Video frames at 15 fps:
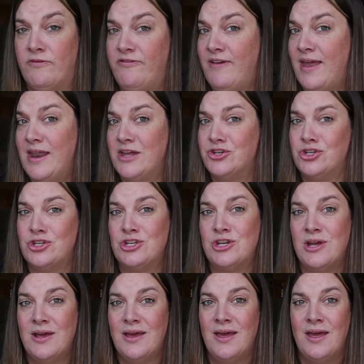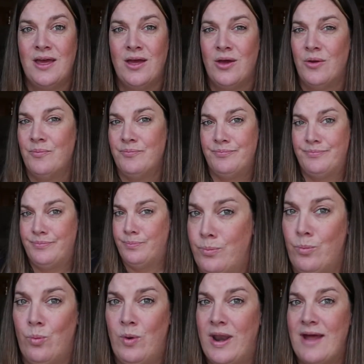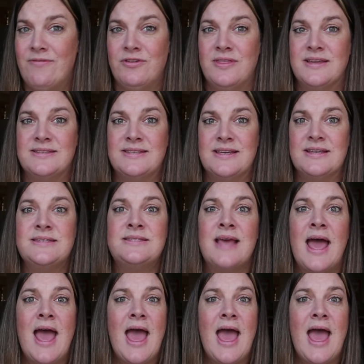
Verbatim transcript: fetish, whatever this is,